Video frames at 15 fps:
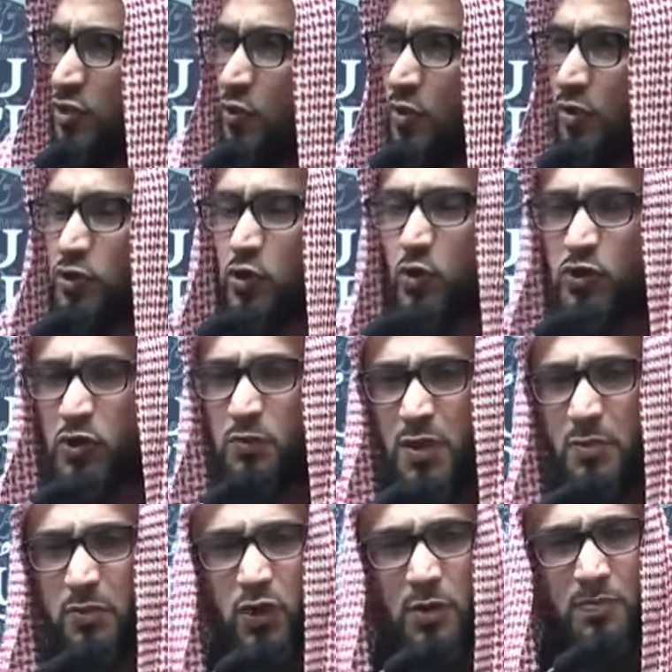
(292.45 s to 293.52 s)
Talk, talk to
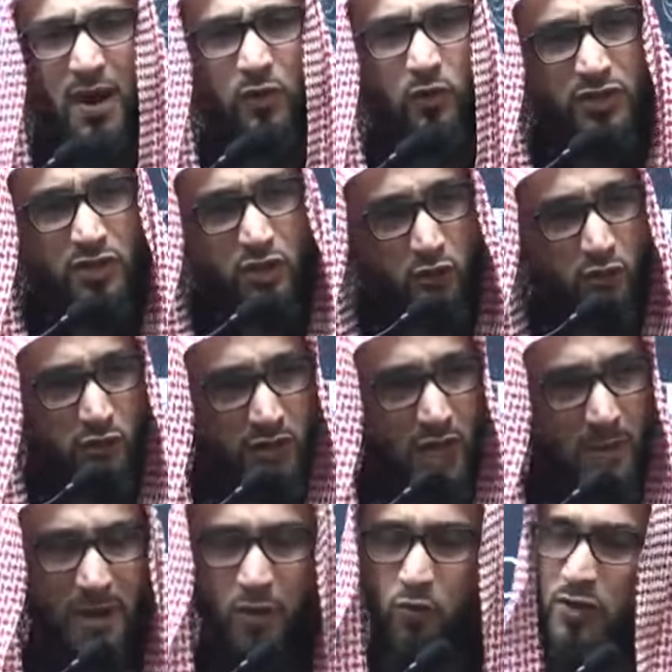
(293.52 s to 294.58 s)
people about what's good,
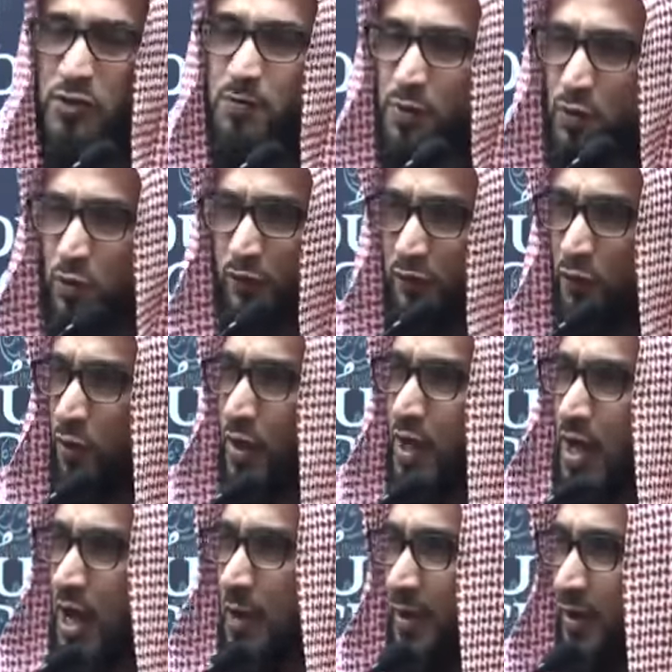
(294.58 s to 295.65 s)
about what's beautiful
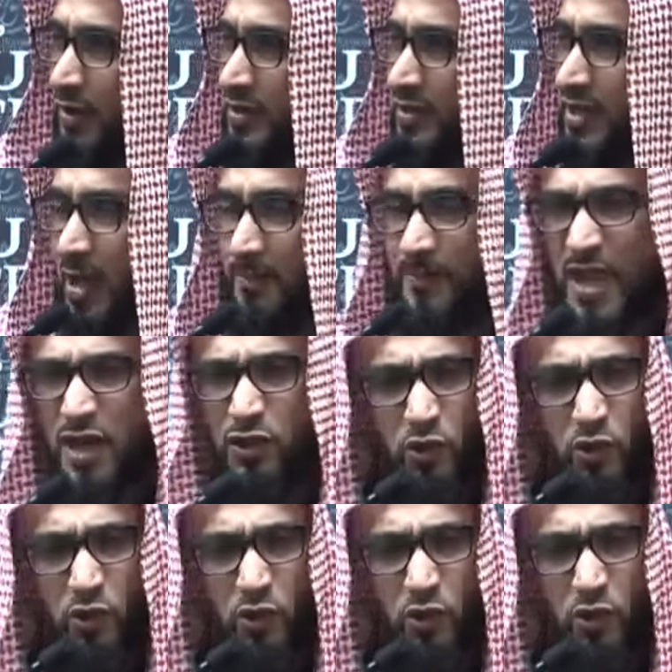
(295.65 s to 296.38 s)
about Islam.